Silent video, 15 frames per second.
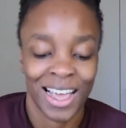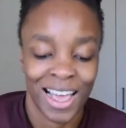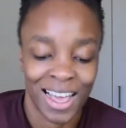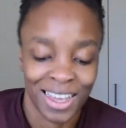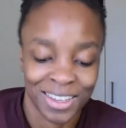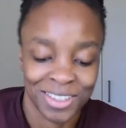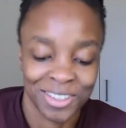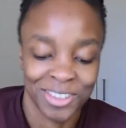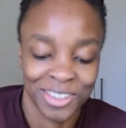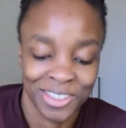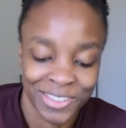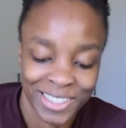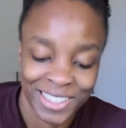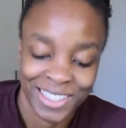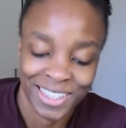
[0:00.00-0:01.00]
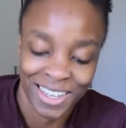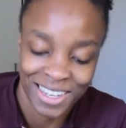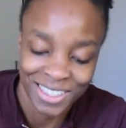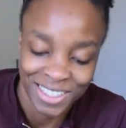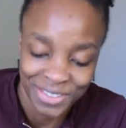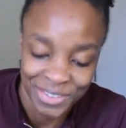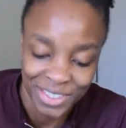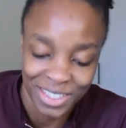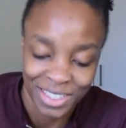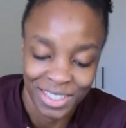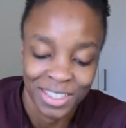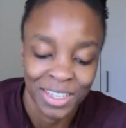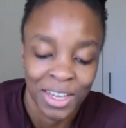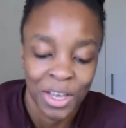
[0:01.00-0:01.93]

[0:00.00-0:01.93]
extracurricular activities.